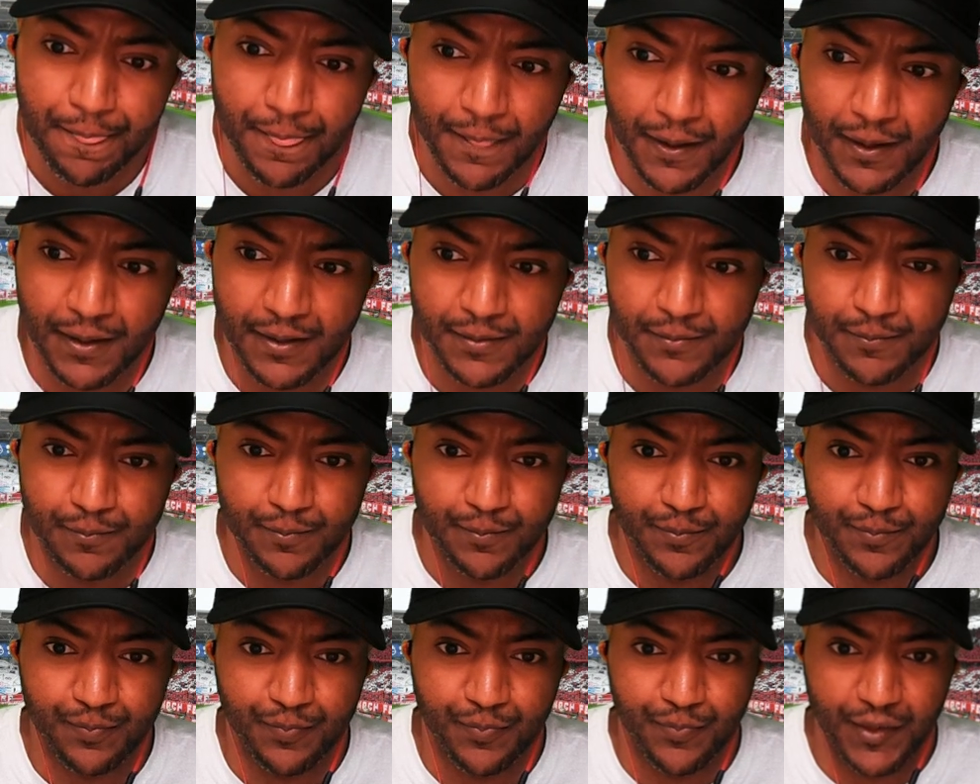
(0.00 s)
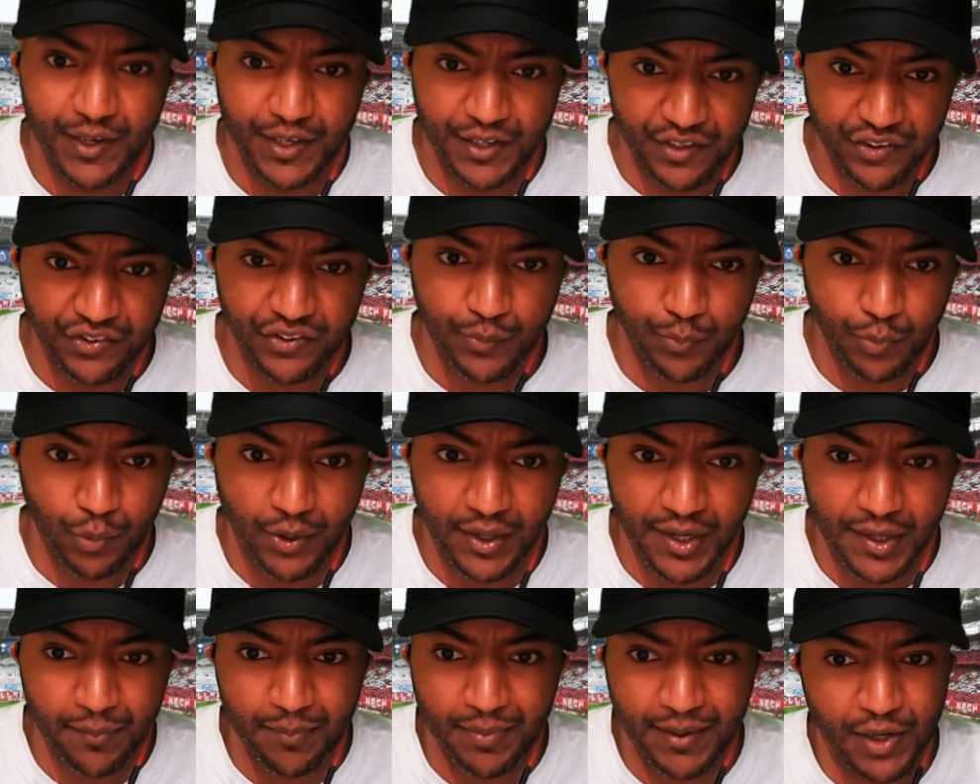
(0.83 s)
look, they're
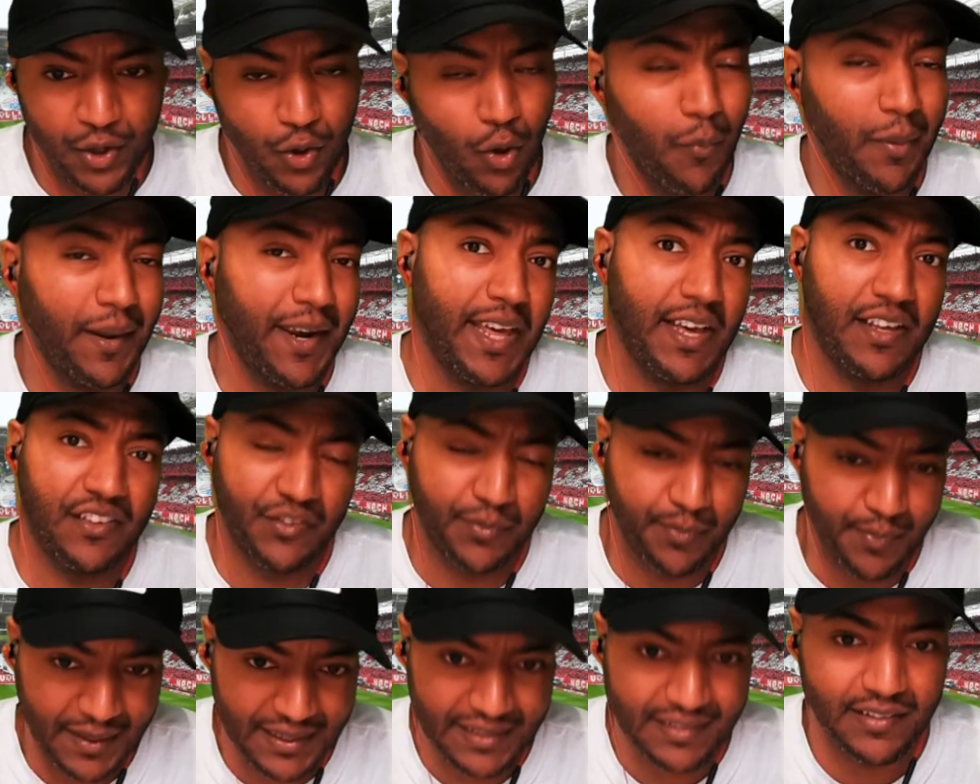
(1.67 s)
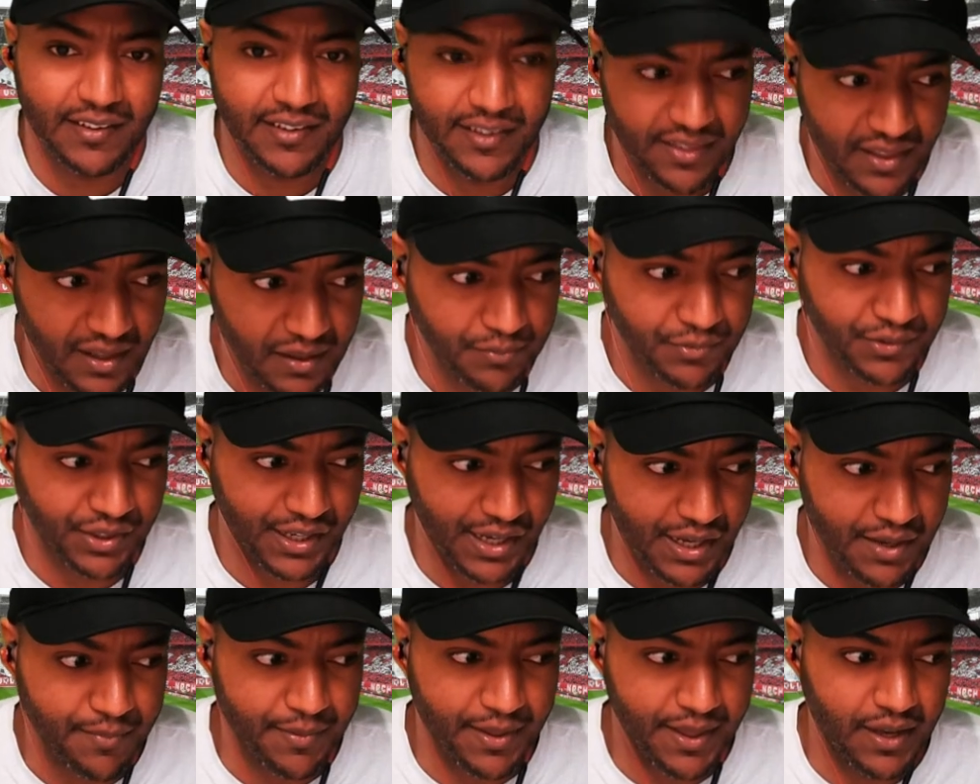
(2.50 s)
disappointed, but nobody expected them to
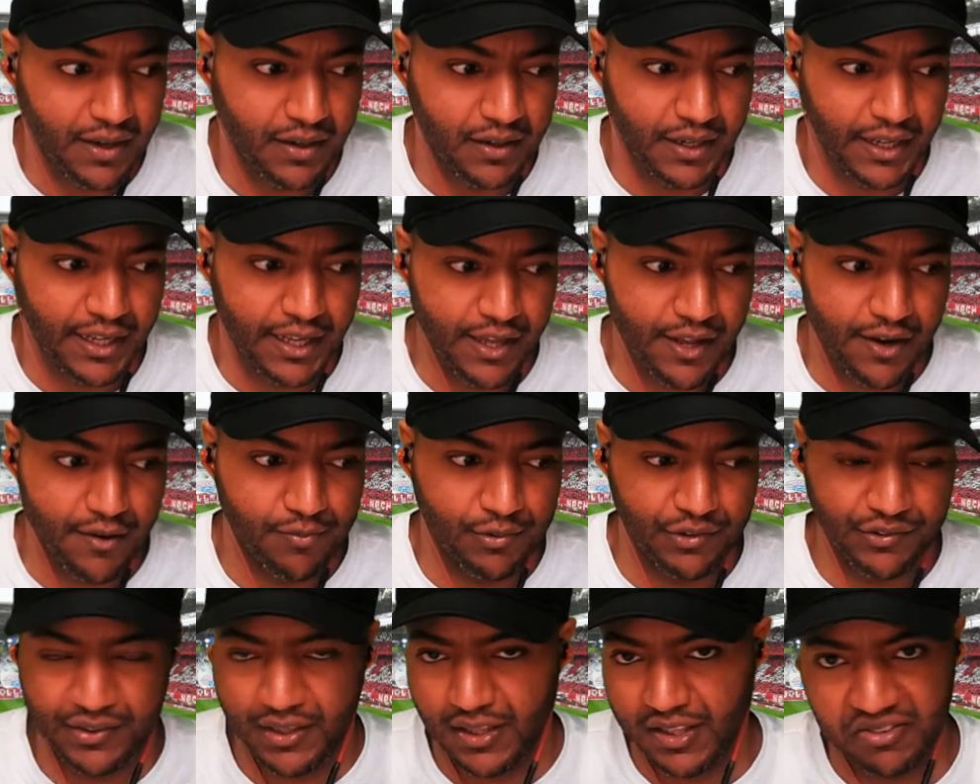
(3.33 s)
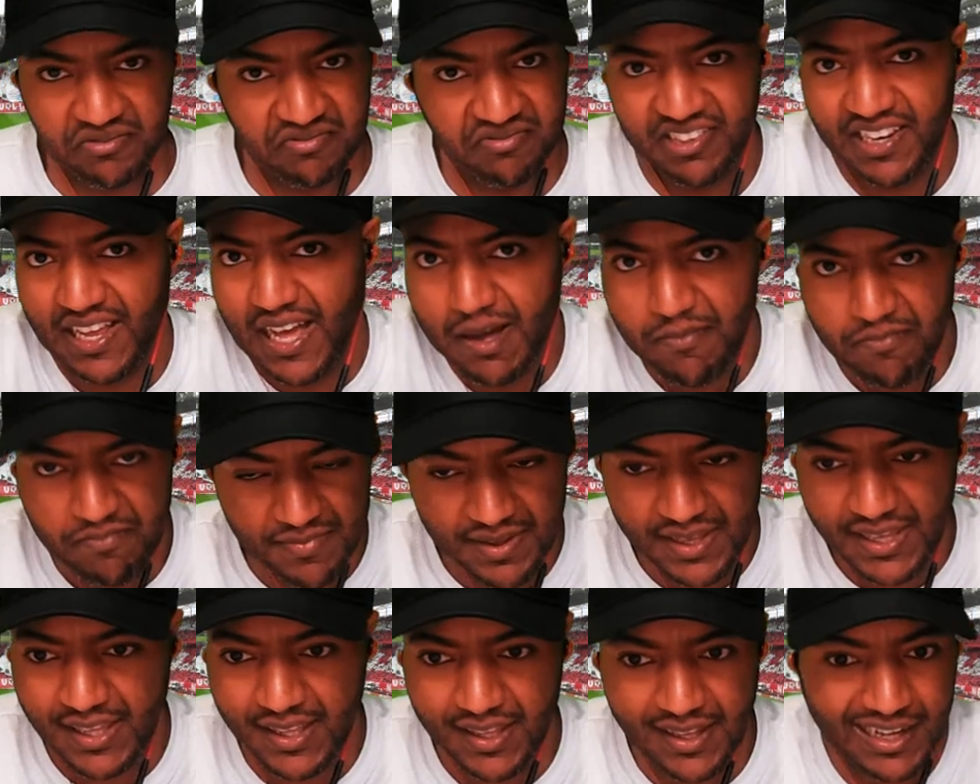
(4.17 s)
come here and get a result. Not
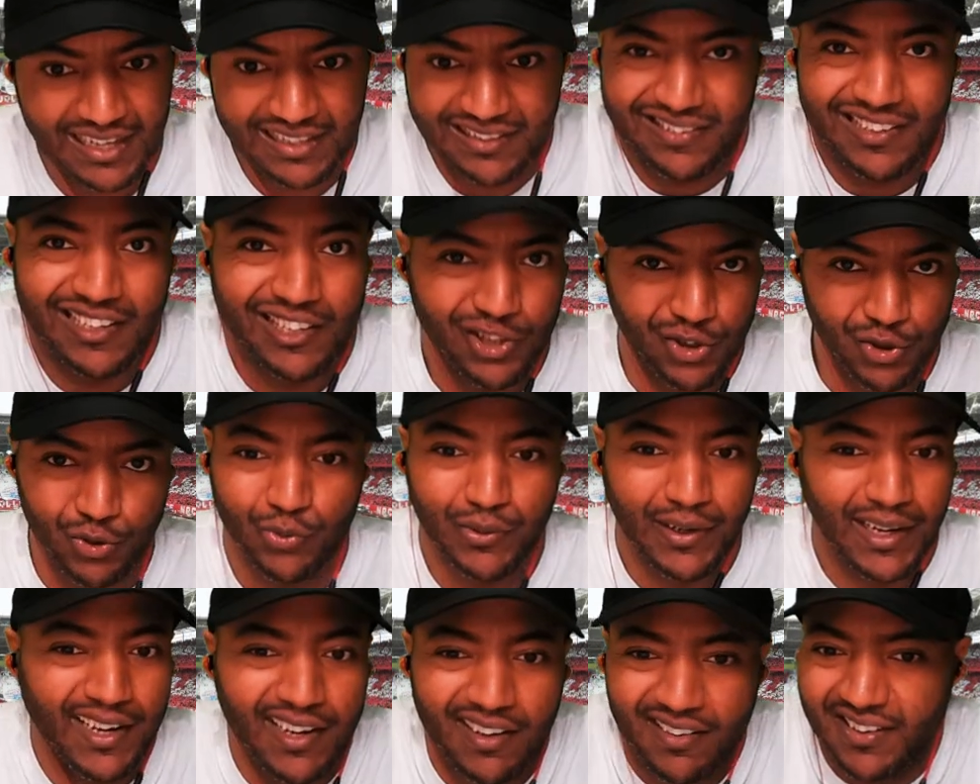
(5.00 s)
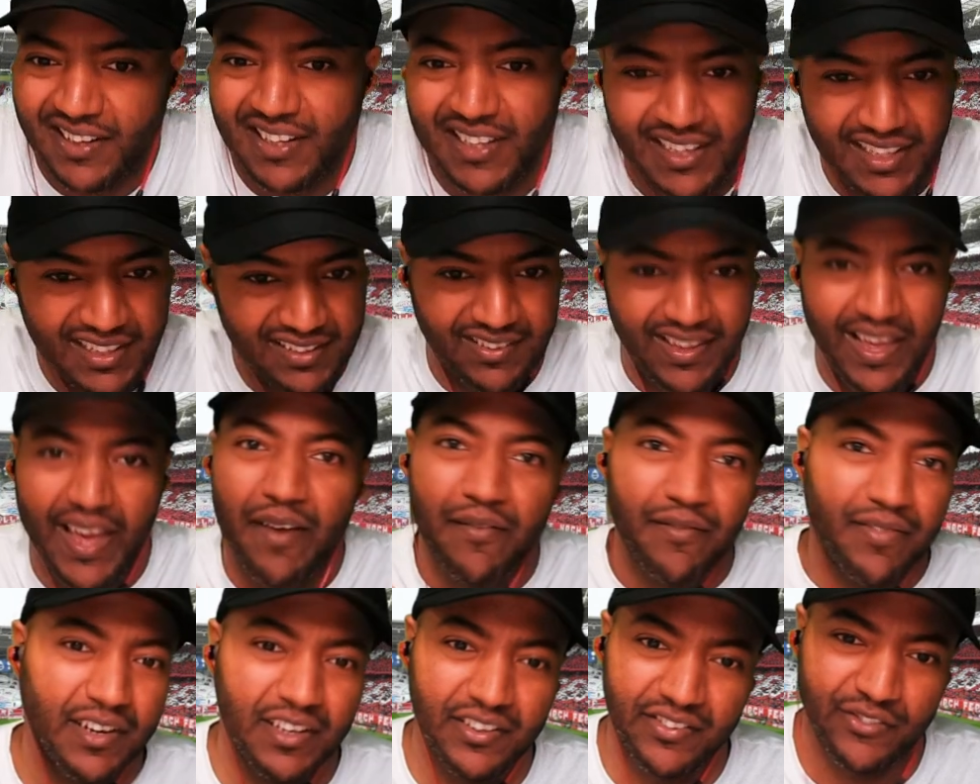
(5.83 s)
me. I said 2-0 and this
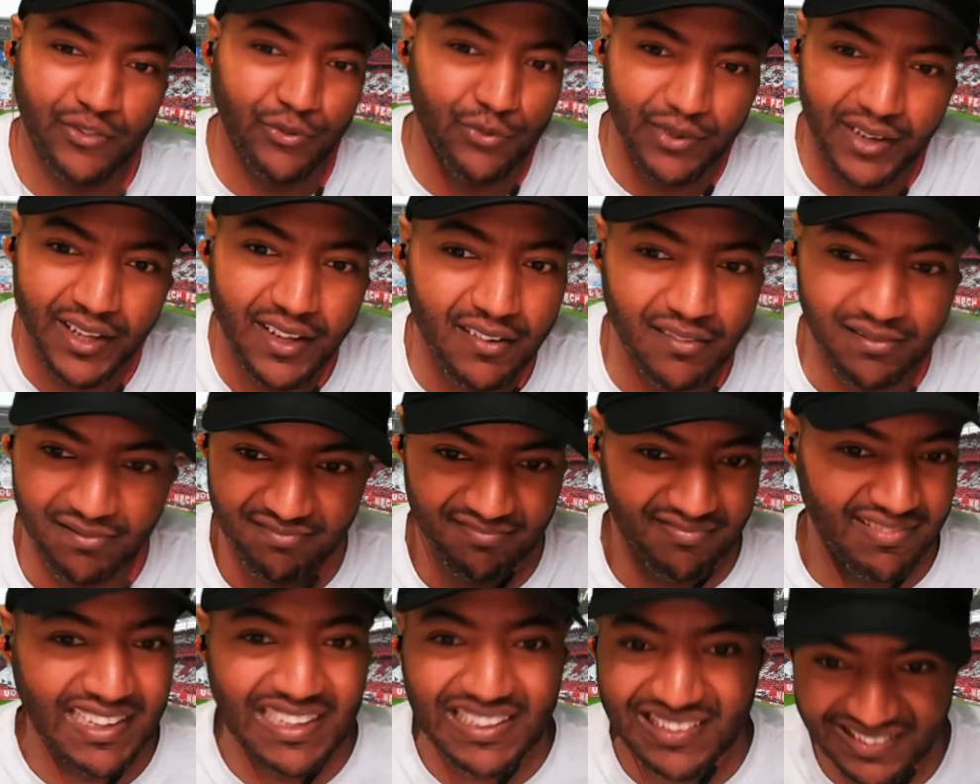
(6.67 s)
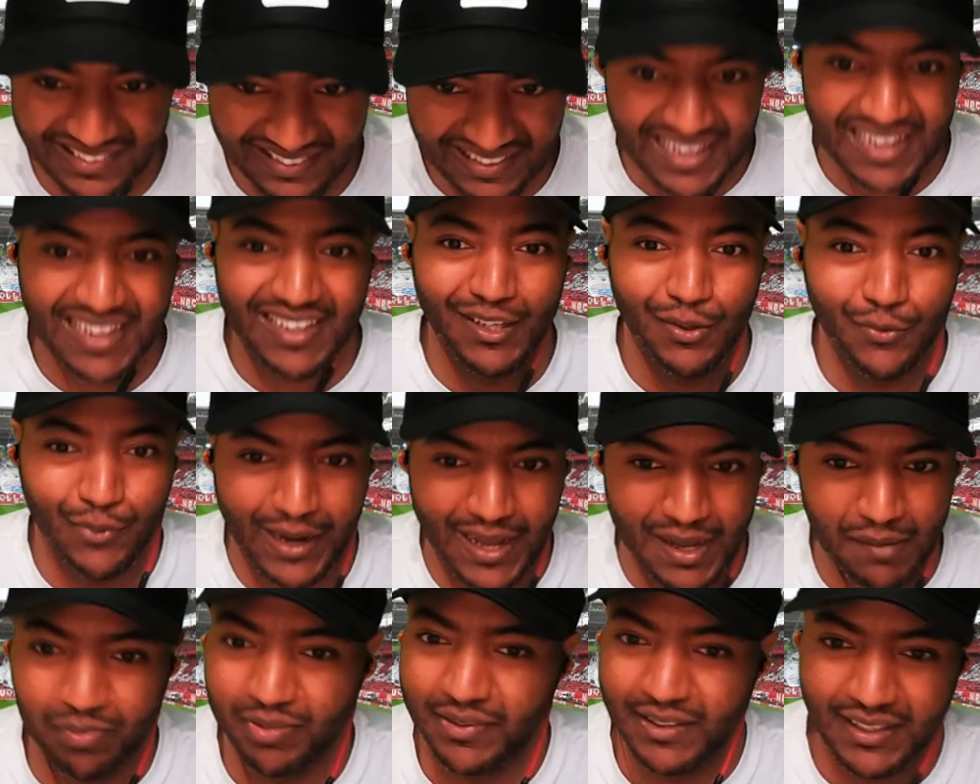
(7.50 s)
game finished 2-0. Exactly what
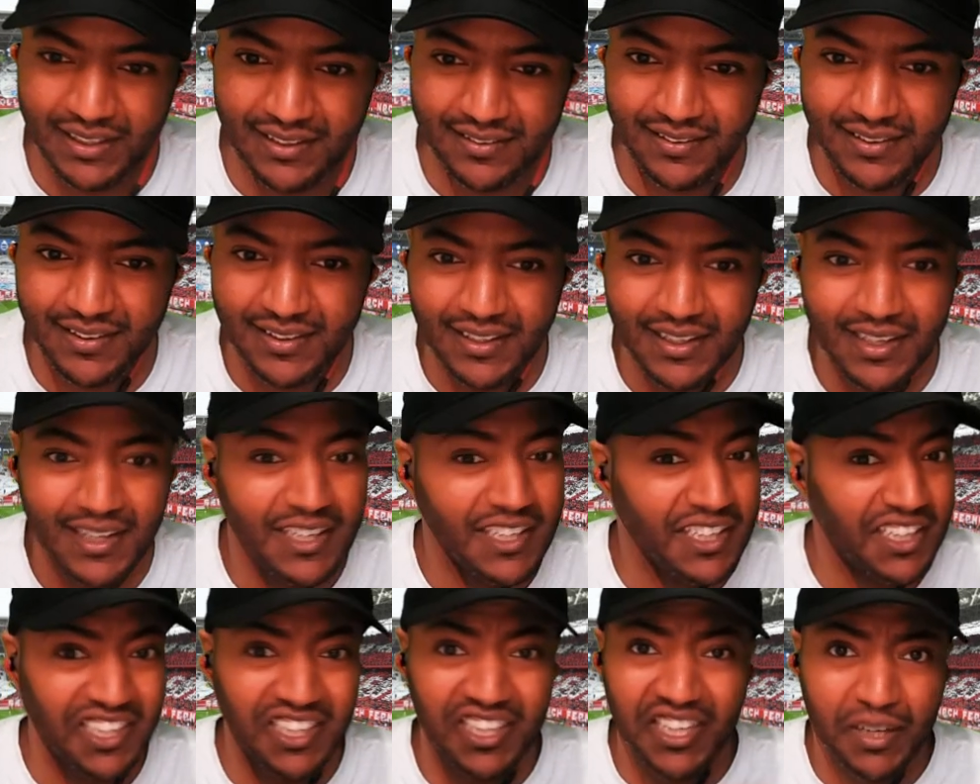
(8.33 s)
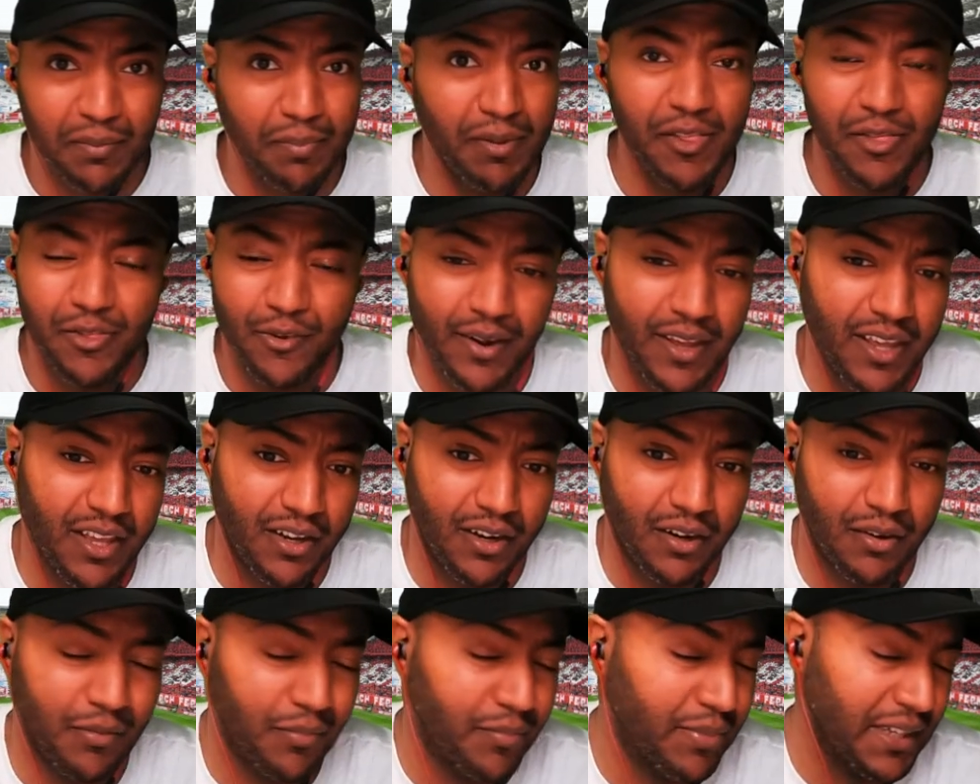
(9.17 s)
I predicted. Could have been 3,
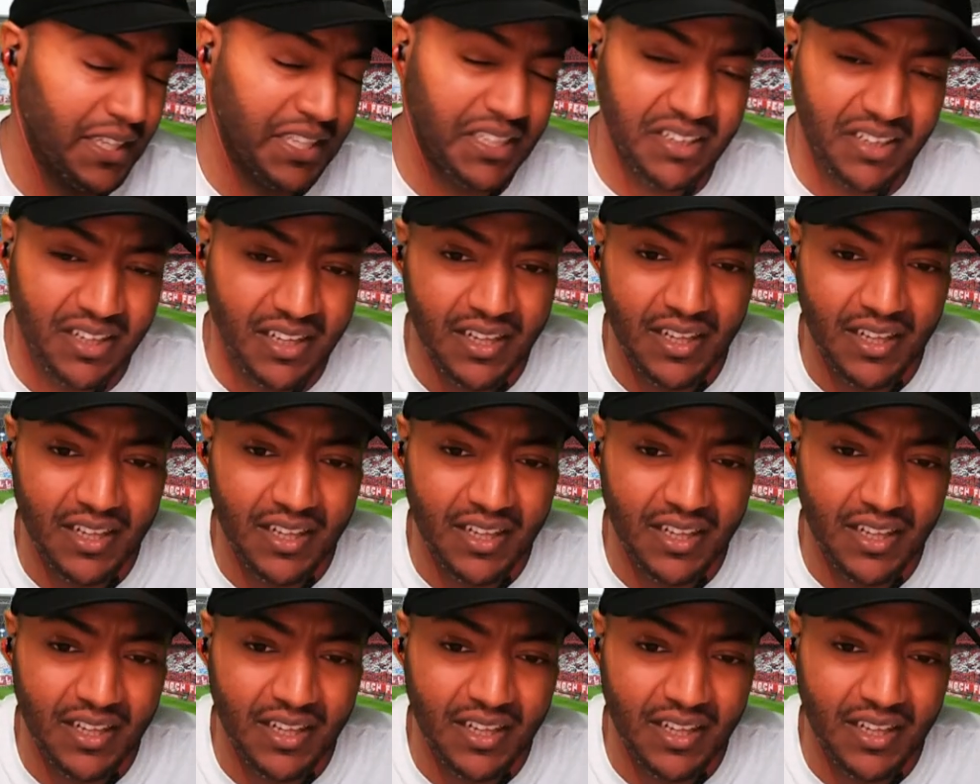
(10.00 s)
you know, but